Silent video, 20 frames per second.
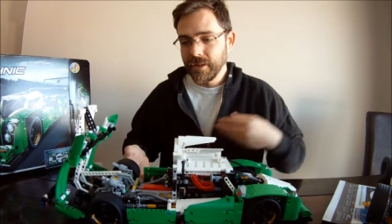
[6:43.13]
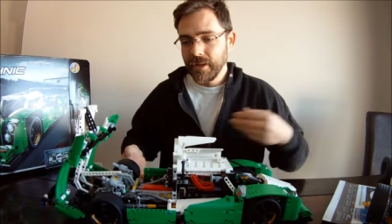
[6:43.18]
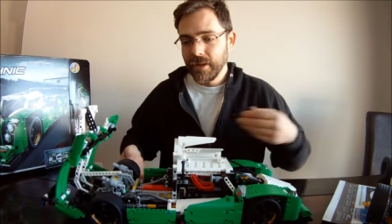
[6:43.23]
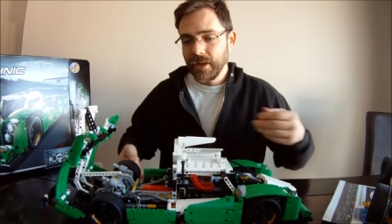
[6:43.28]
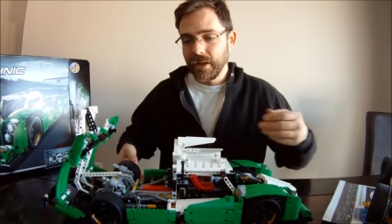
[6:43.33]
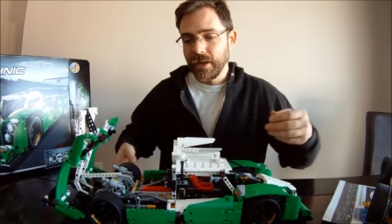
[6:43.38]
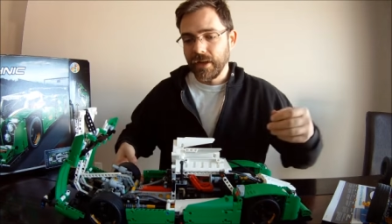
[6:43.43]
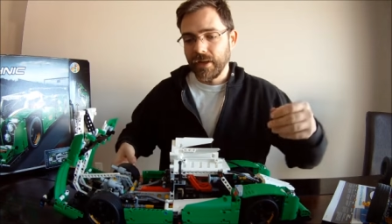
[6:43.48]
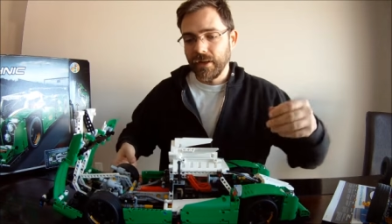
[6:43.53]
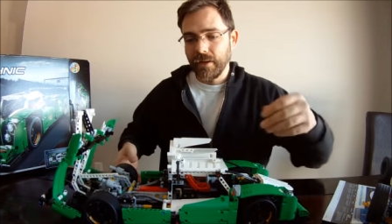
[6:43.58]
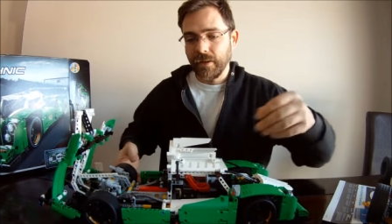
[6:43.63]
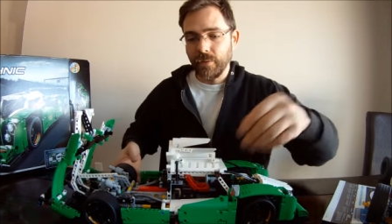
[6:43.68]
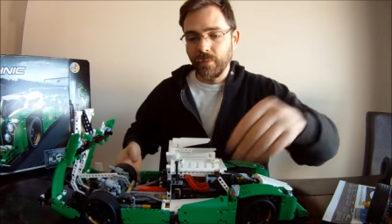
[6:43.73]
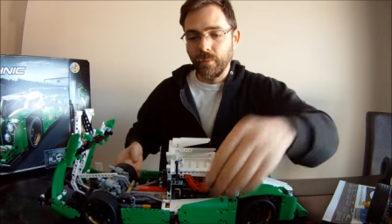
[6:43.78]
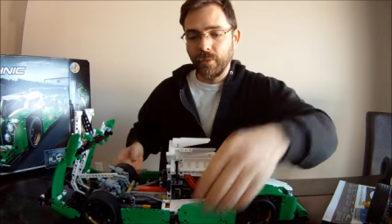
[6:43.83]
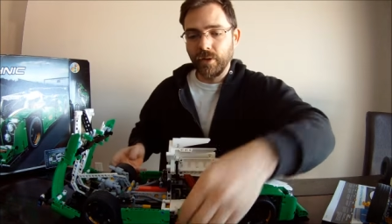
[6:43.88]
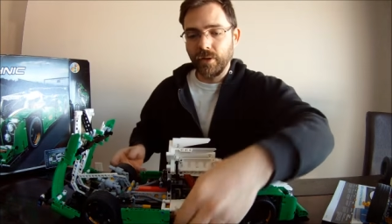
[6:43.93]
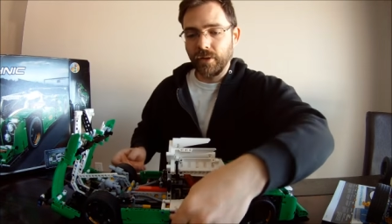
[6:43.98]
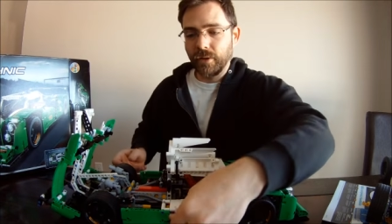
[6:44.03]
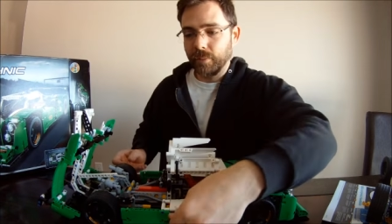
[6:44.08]
One
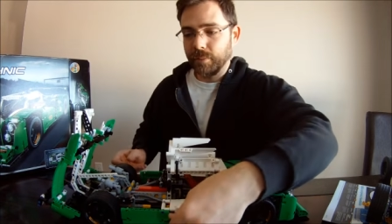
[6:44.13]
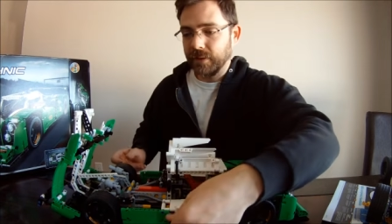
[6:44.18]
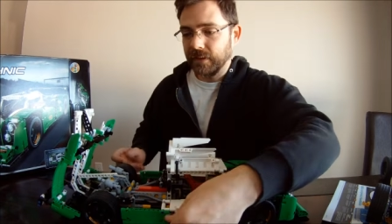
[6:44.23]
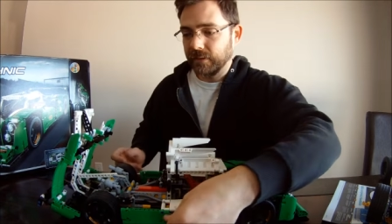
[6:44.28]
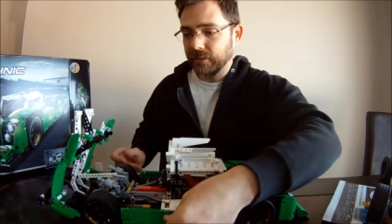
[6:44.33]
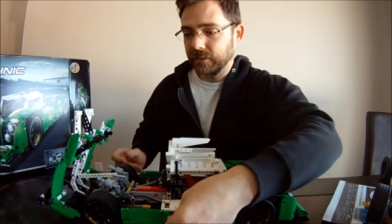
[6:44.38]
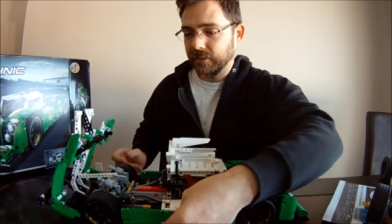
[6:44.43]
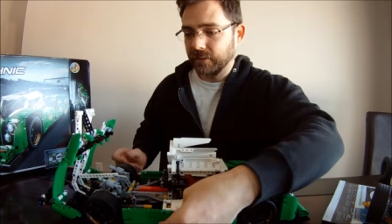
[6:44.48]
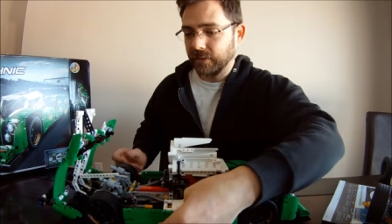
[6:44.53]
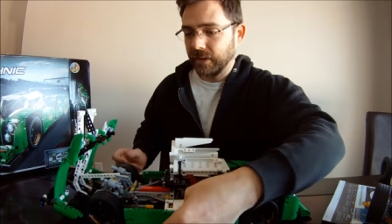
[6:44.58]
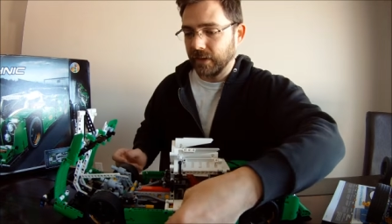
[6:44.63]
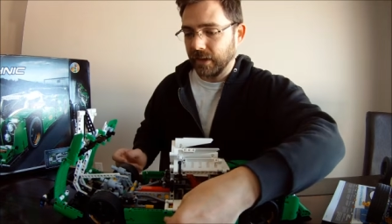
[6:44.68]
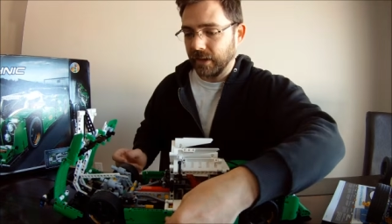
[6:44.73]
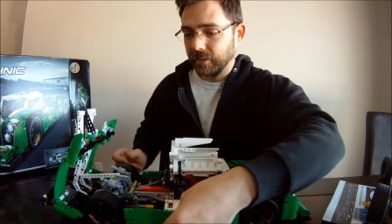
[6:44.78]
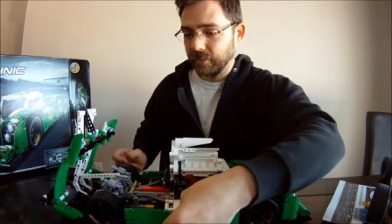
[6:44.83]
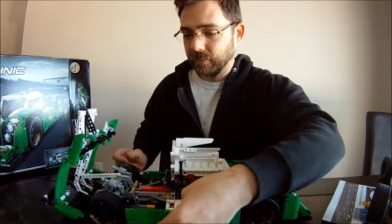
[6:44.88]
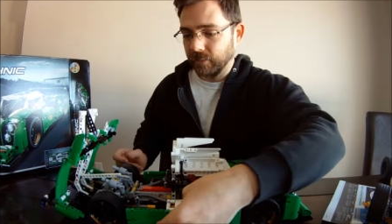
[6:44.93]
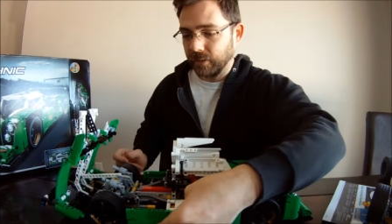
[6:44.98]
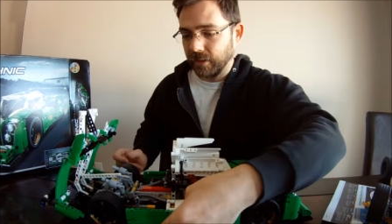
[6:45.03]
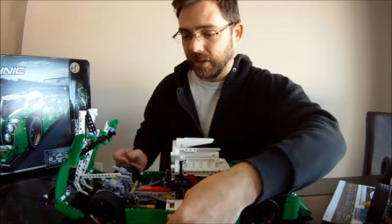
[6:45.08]
of the pieces that
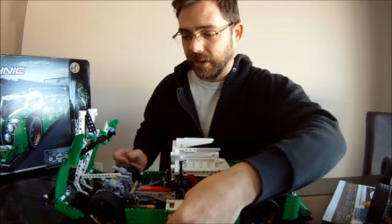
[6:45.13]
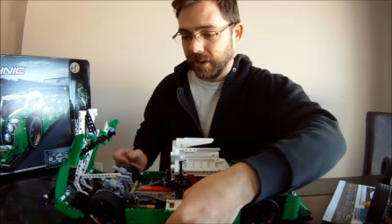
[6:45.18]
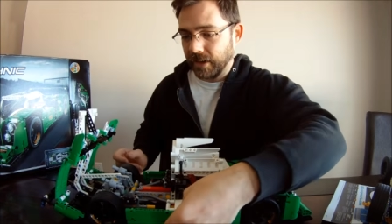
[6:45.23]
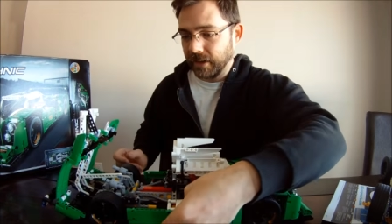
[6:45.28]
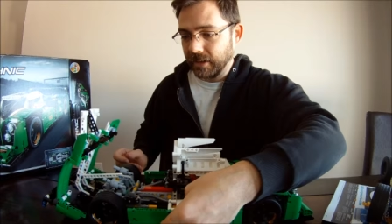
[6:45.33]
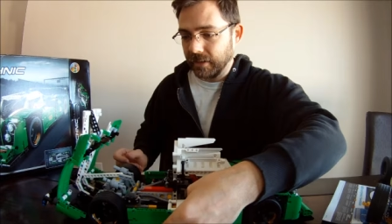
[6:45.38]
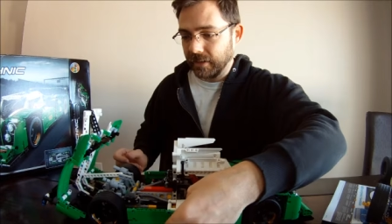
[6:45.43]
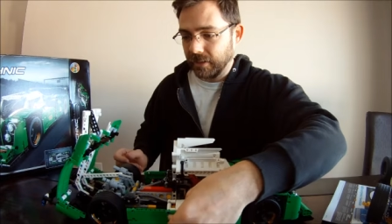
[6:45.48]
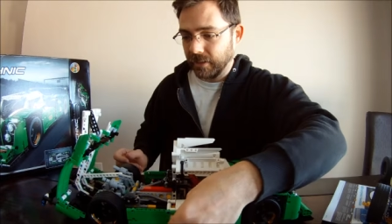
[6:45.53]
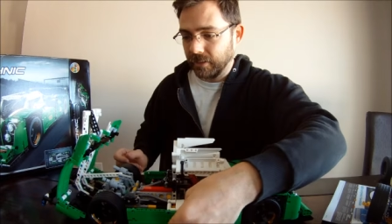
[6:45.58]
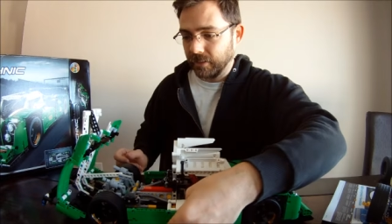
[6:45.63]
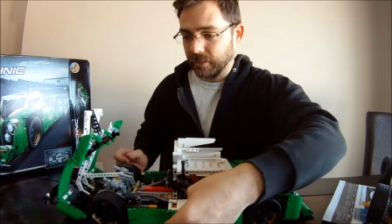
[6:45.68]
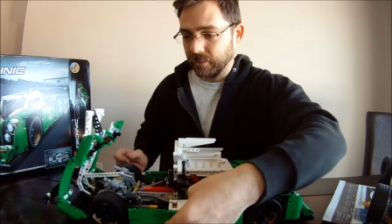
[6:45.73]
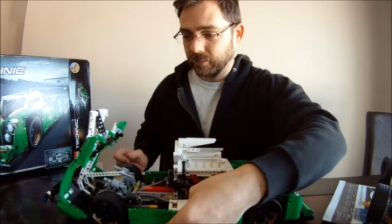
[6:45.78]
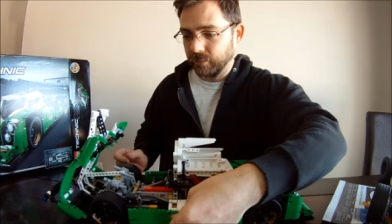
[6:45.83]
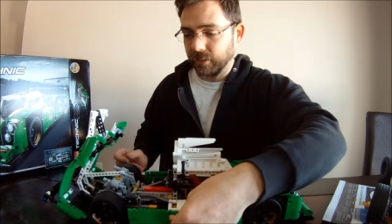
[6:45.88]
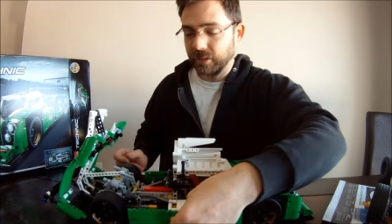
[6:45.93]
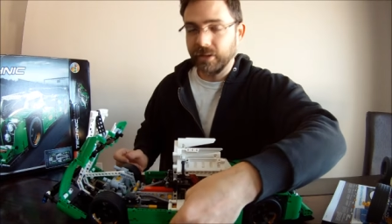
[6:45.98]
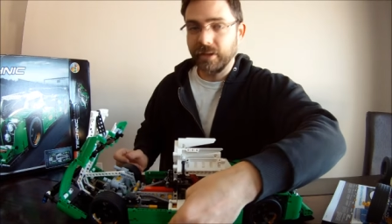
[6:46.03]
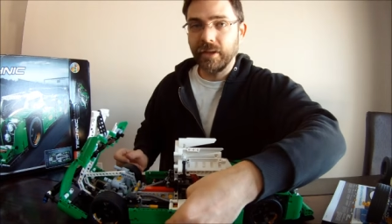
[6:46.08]
I kind of
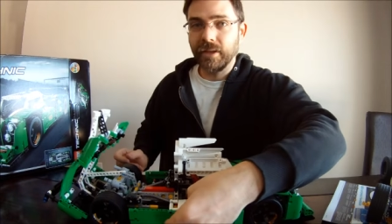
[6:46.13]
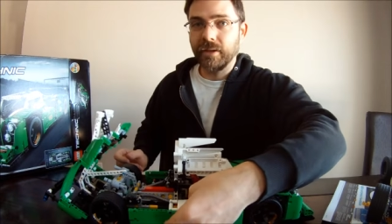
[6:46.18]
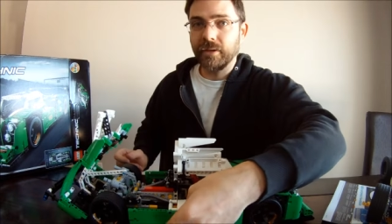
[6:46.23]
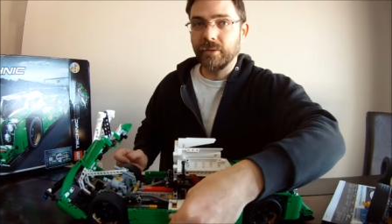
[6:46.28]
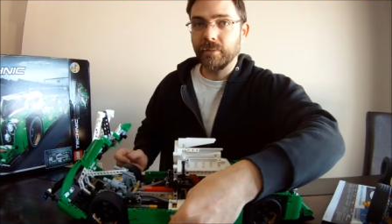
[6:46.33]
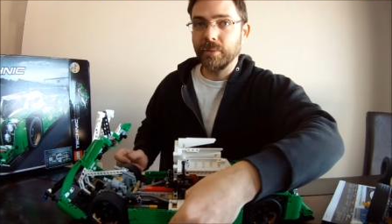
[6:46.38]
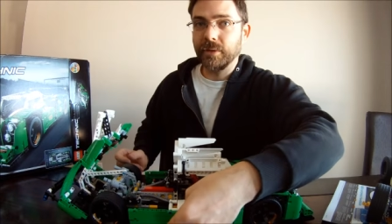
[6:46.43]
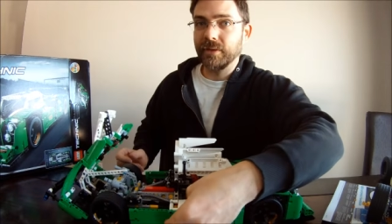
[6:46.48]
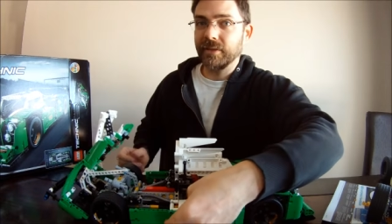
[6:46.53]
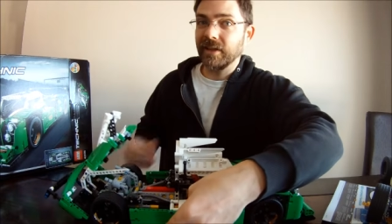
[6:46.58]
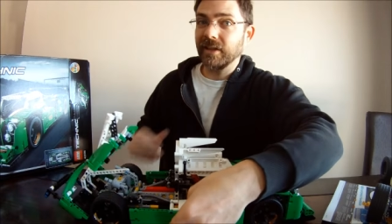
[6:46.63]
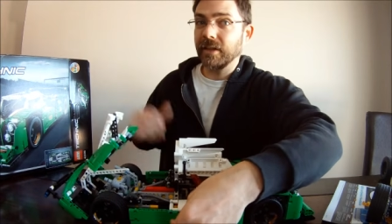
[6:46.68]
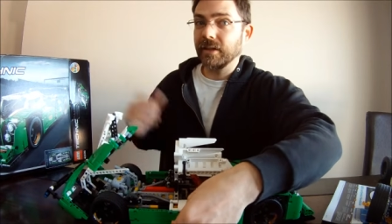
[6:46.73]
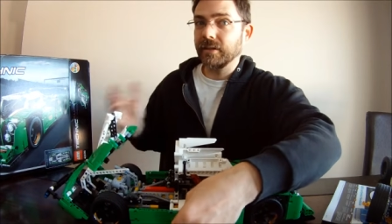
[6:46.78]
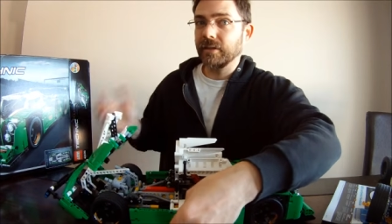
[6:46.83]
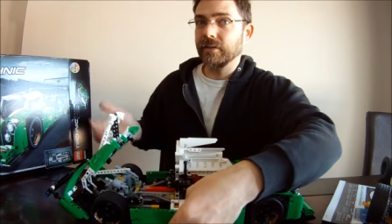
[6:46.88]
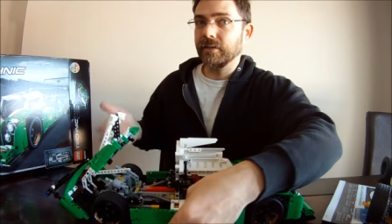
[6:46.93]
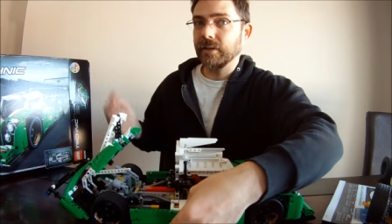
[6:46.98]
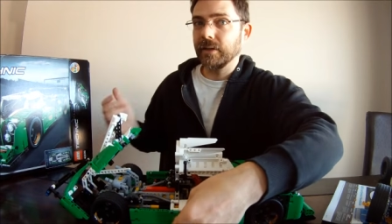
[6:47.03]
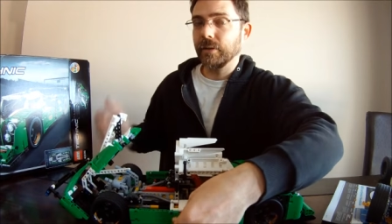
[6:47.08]
really like is because I like to
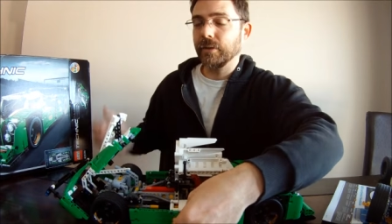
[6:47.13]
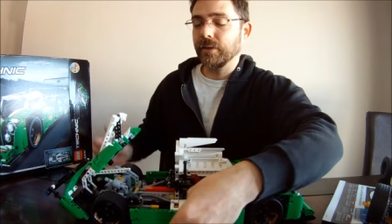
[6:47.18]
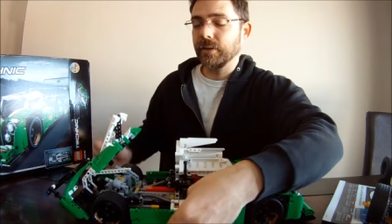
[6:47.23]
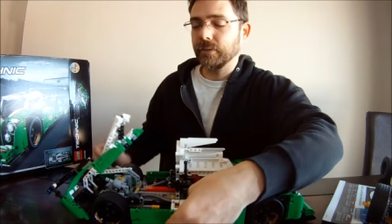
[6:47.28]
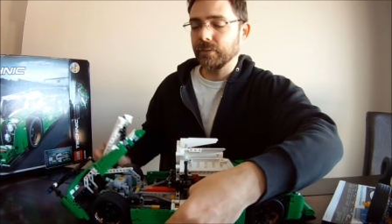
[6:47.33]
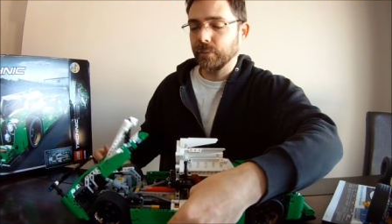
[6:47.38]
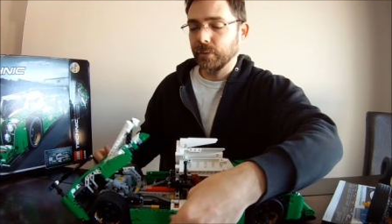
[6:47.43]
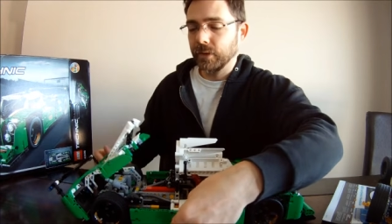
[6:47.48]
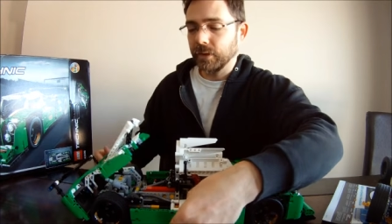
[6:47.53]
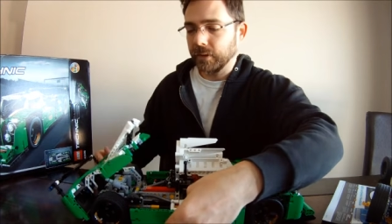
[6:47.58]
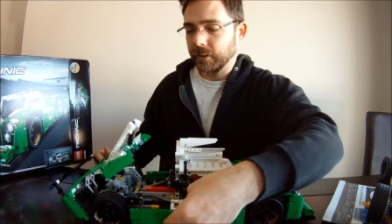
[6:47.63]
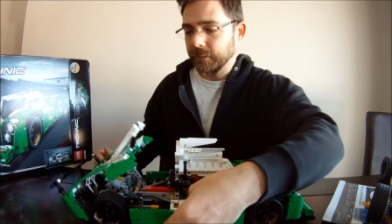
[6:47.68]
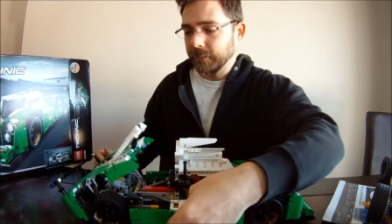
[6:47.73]
see how things work.